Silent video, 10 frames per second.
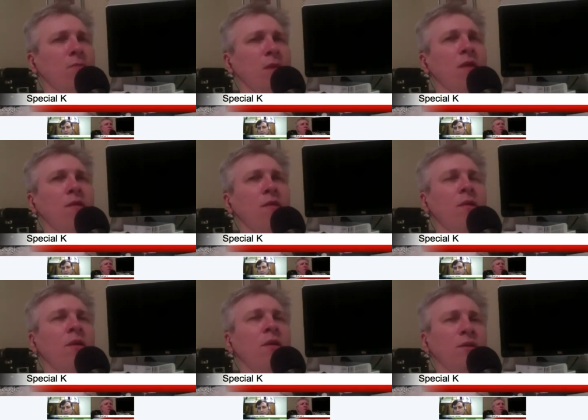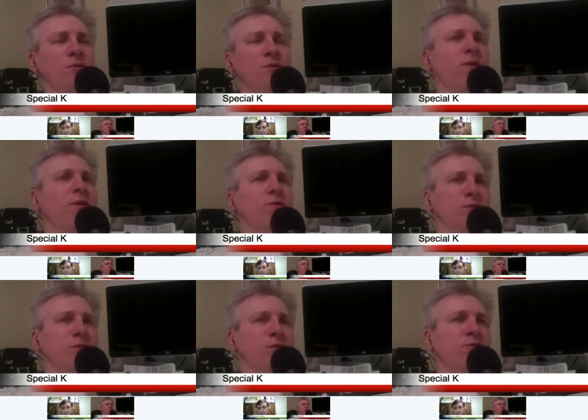in terms of actual
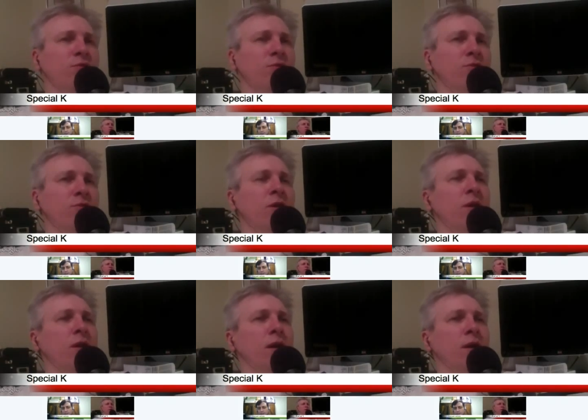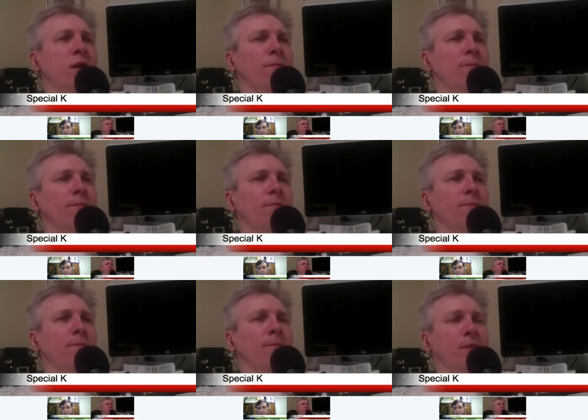sessions
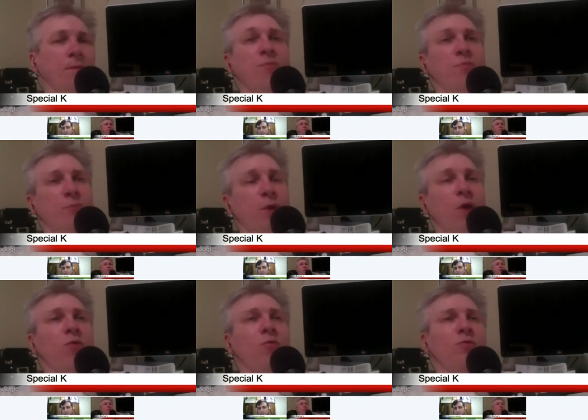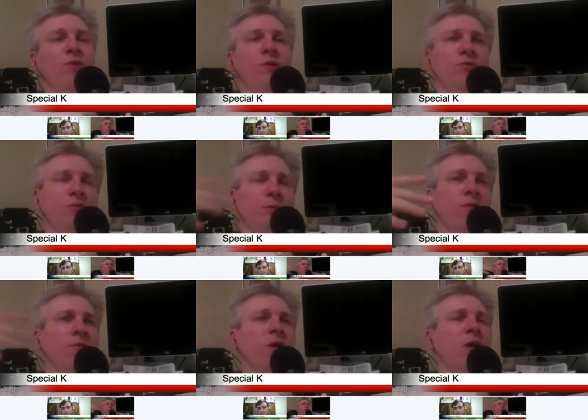that have been proposed, and there's some
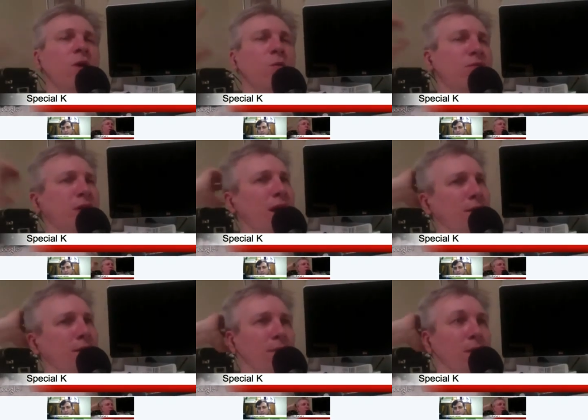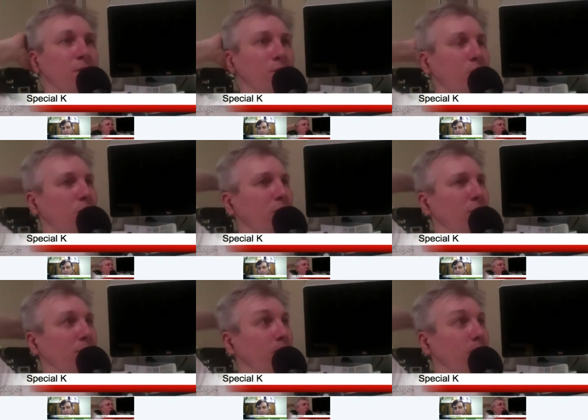others. We've got about,
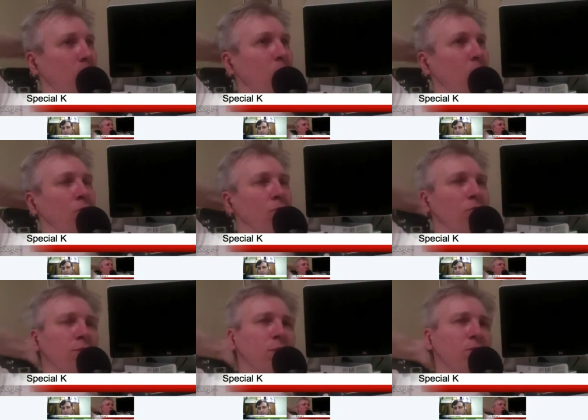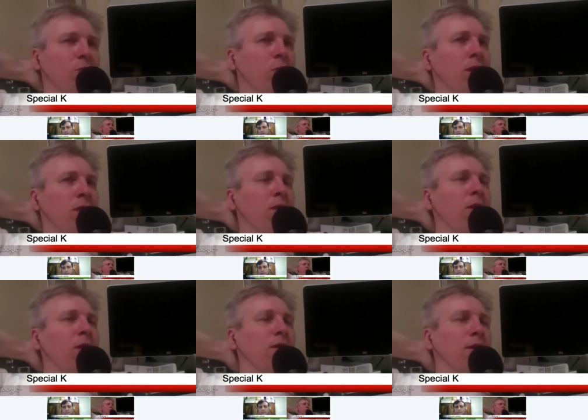total, there's about 20
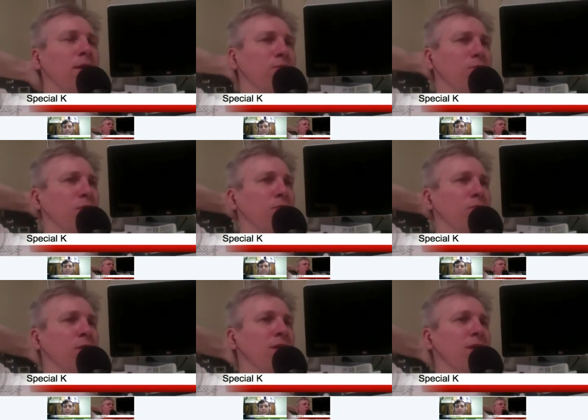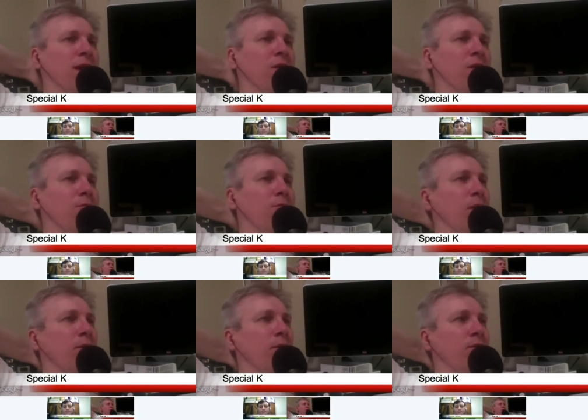that I'm sorting through right now,
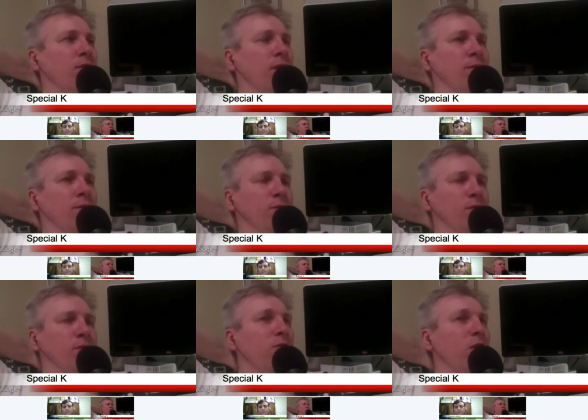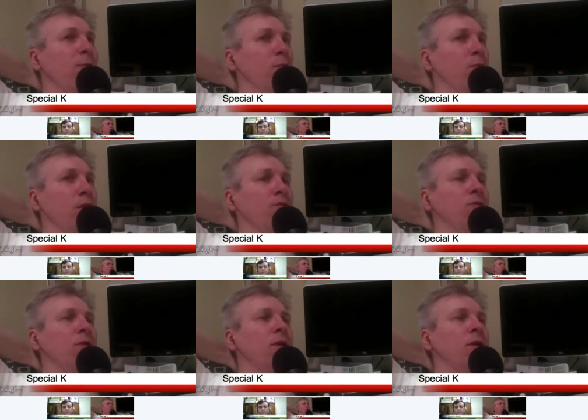but there's another couple weeks,